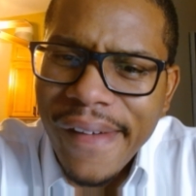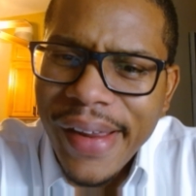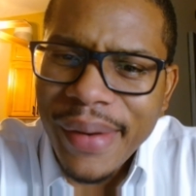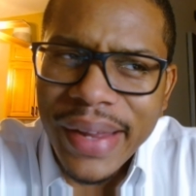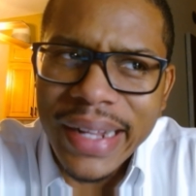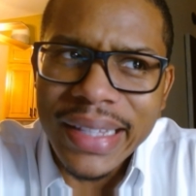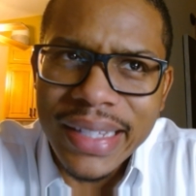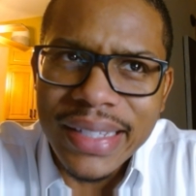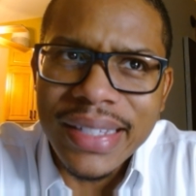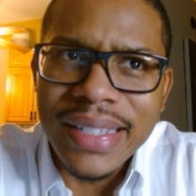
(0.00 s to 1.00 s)
And I'm like,
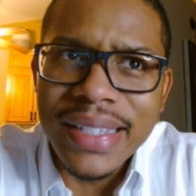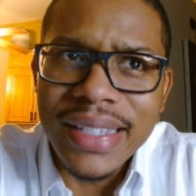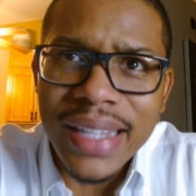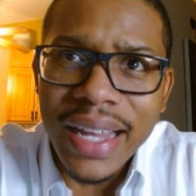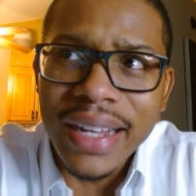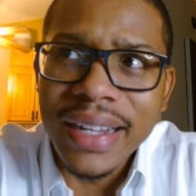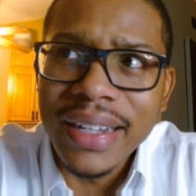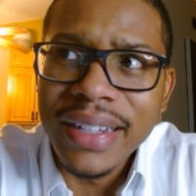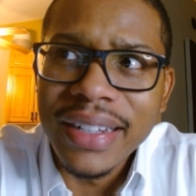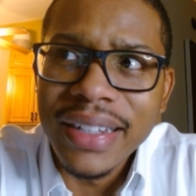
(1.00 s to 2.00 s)
this is sick.
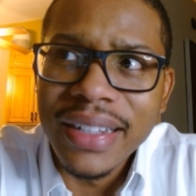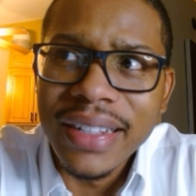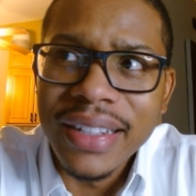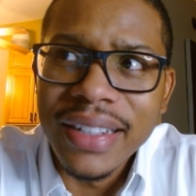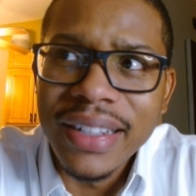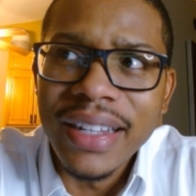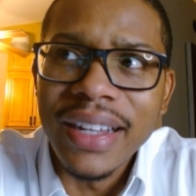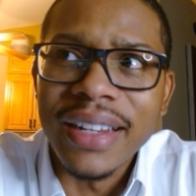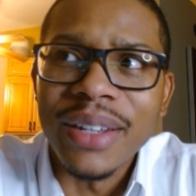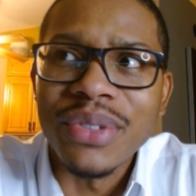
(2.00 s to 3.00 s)

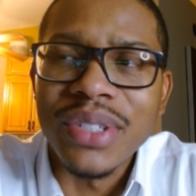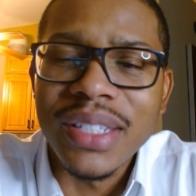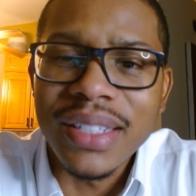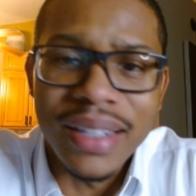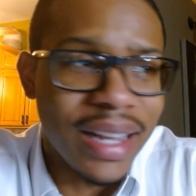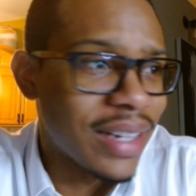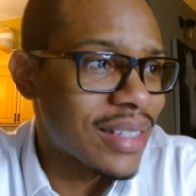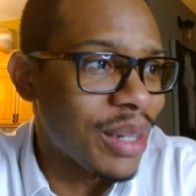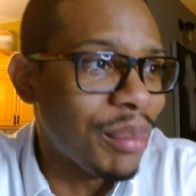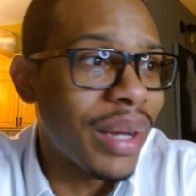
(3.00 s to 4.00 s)
And if like
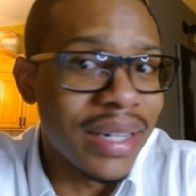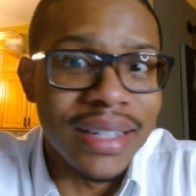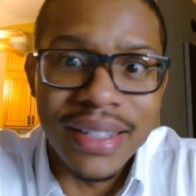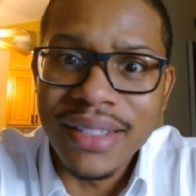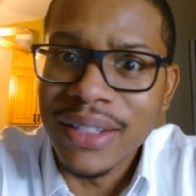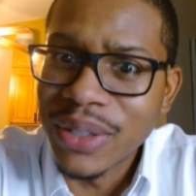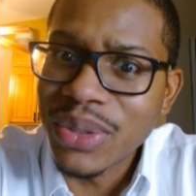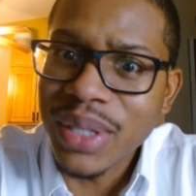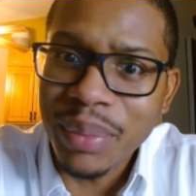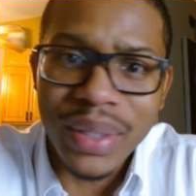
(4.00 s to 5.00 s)
somebody needs to do
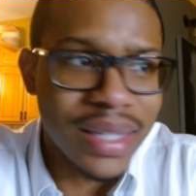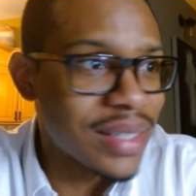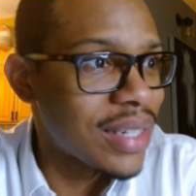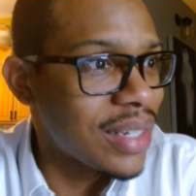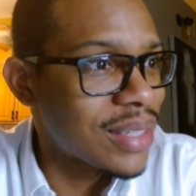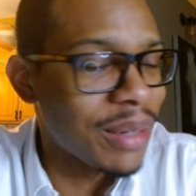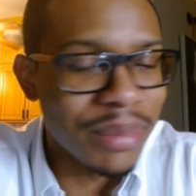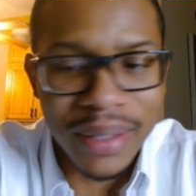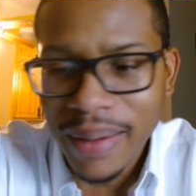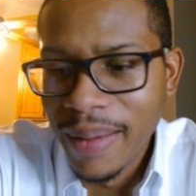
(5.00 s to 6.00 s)
something and say
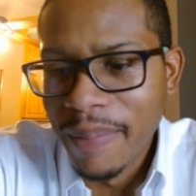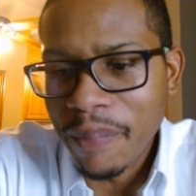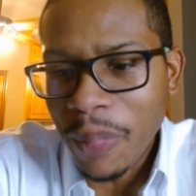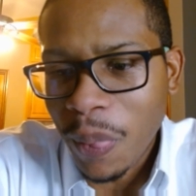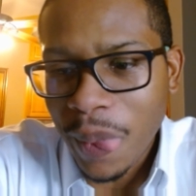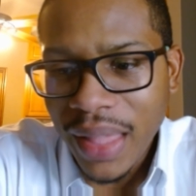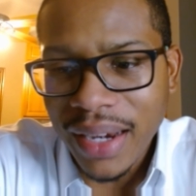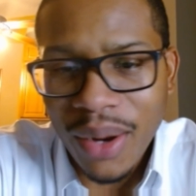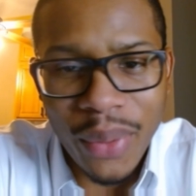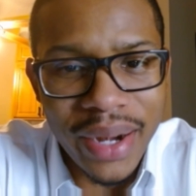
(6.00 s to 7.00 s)
something.
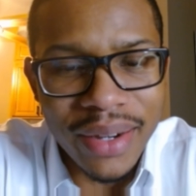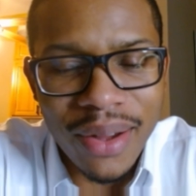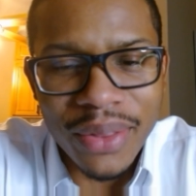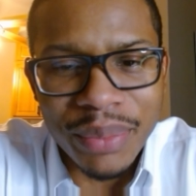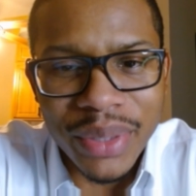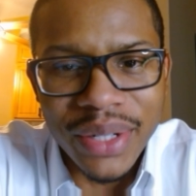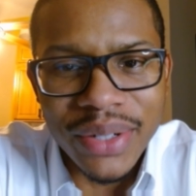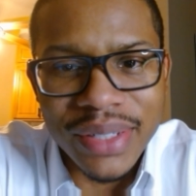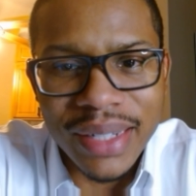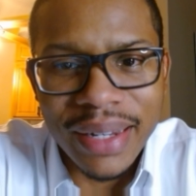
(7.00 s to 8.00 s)
And I waited all them
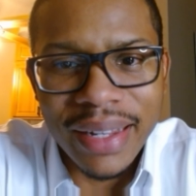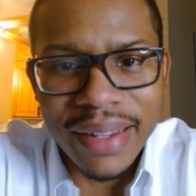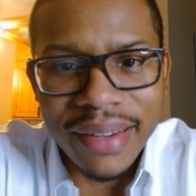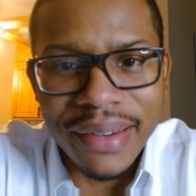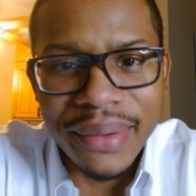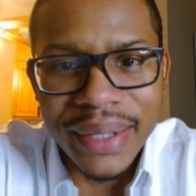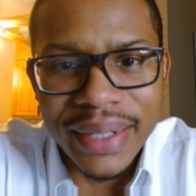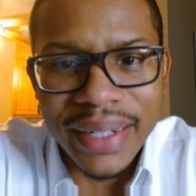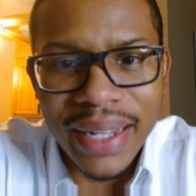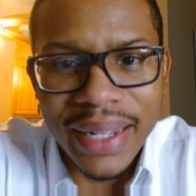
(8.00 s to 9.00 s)
years and I'm like, you know
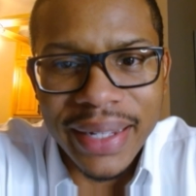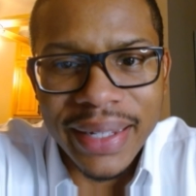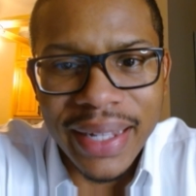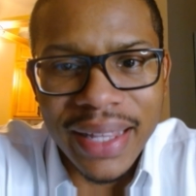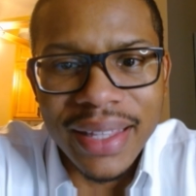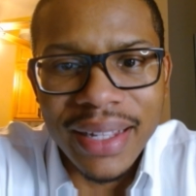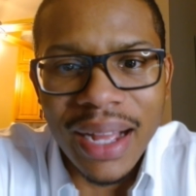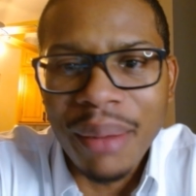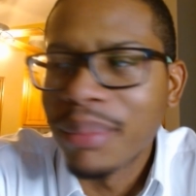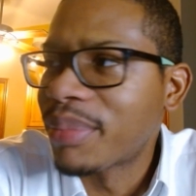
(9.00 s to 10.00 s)
what? I think
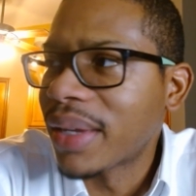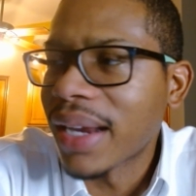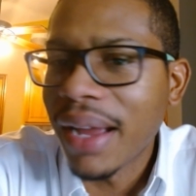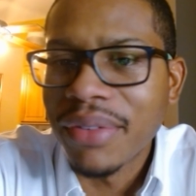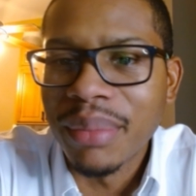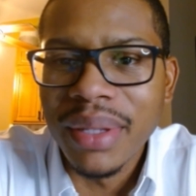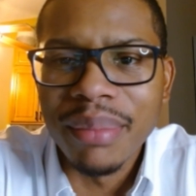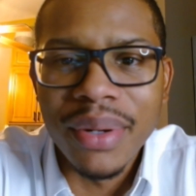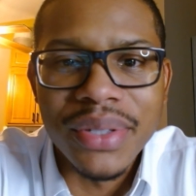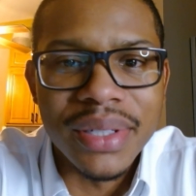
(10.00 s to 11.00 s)
I'm going to have to be the
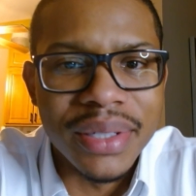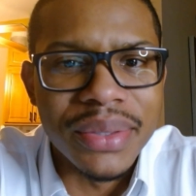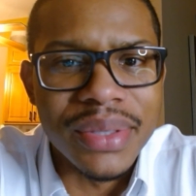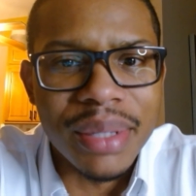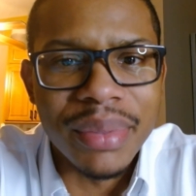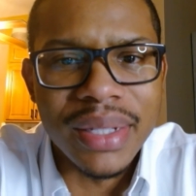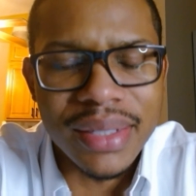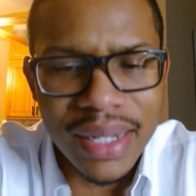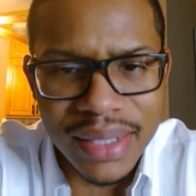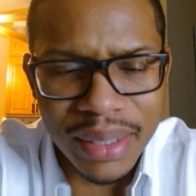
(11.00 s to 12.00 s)
person to do something and
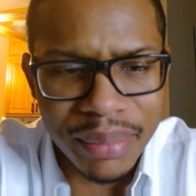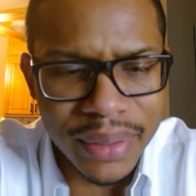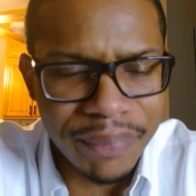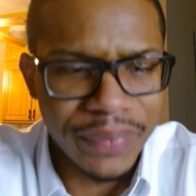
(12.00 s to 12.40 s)
say something.